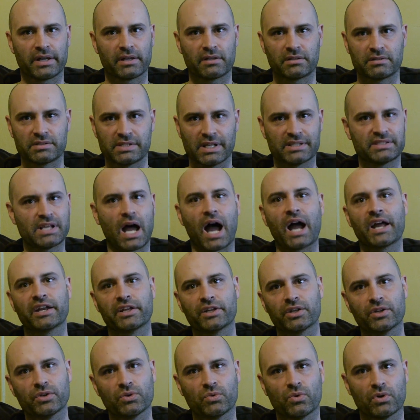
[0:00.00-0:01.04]
says hi to
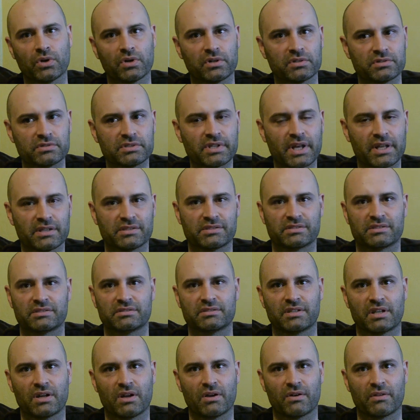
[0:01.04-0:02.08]
you or says,
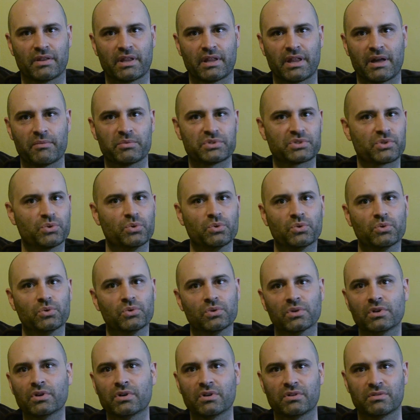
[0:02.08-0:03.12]
that was
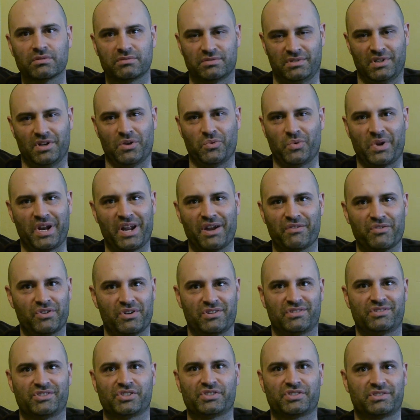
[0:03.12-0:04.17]
cool or,
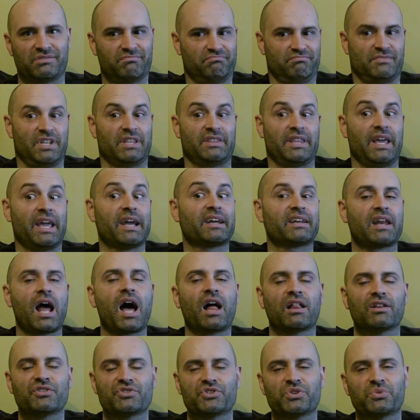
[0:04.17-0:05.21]
whatever, just that they
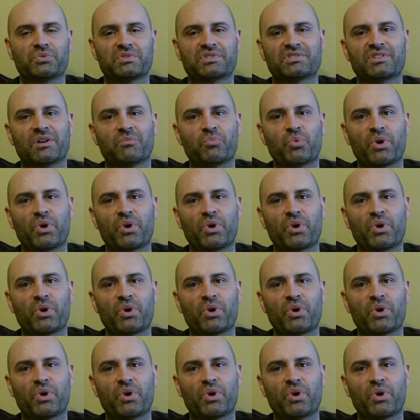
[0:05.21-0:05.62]
acknowledge you in some